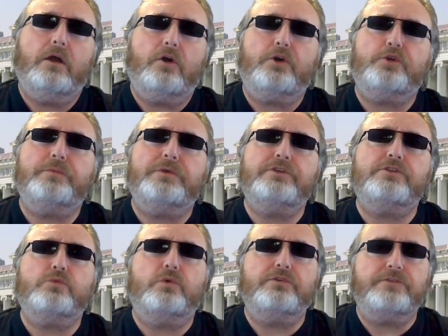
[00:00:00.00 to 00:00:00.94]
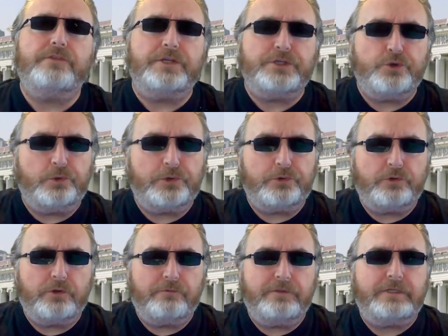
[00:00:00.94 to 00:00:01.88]
Artemis was the
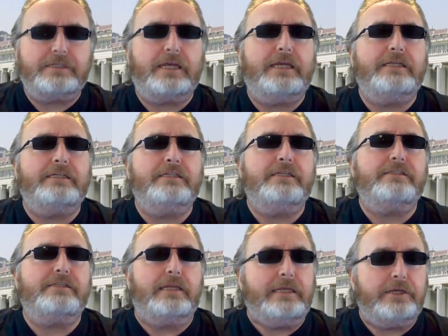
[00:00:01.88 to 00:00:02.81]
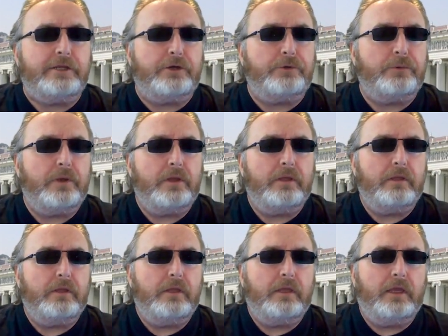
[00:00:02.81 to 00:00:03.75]
daughter of the Titaness Leto
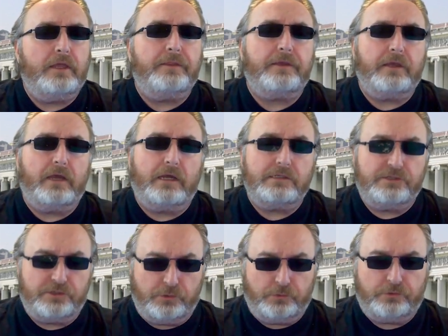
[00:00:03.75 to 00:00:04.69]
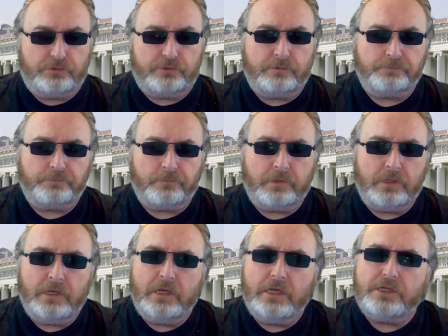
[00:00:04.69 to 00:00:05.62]
and the god Zeus.
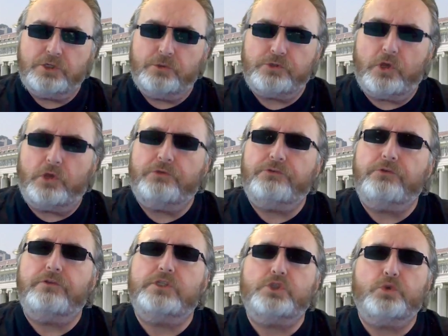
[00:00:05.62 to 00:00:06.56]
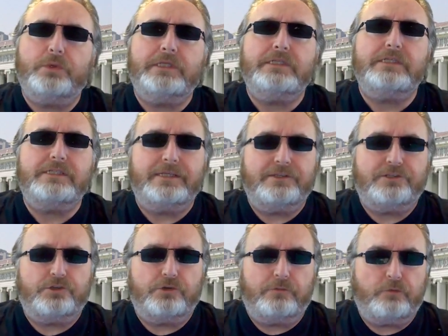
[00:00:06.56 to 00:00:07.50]
She was also the twin
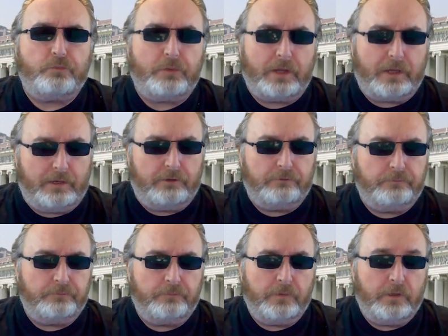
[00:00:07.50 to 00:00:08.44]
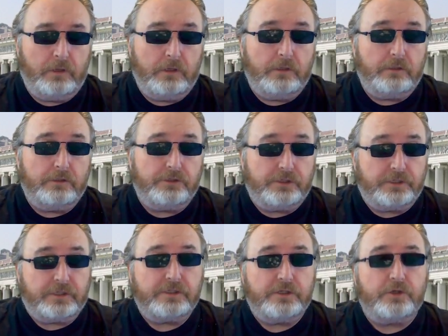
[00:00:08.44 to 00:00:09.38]
sister of Apollo. She is
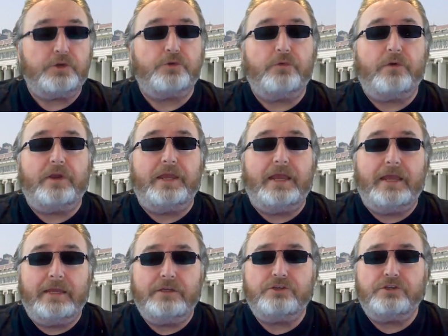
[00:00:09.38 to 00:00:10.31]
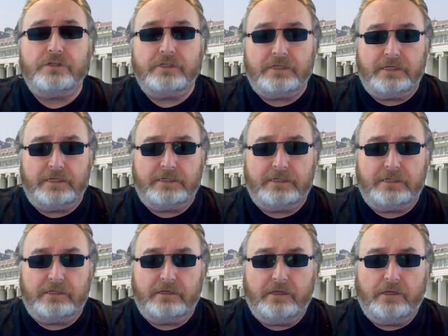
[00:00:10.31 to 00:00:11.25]
considered a very ancient
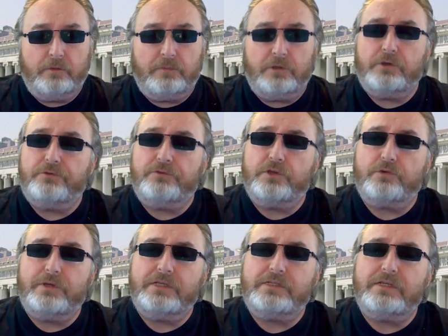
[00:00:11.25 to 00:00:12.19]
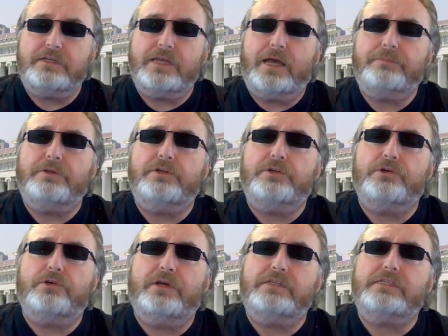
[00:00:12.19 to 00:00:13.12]
deity because the Greeks adopted
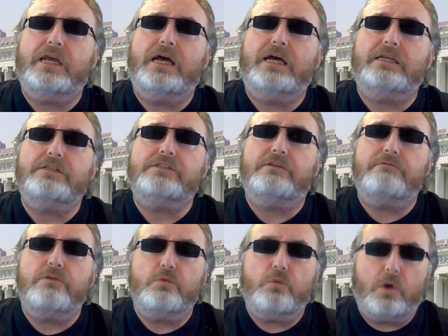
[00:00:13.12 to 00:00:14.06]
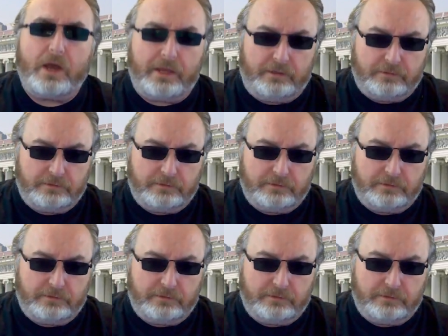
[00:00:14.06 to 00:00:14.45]
her as goddess of the wild.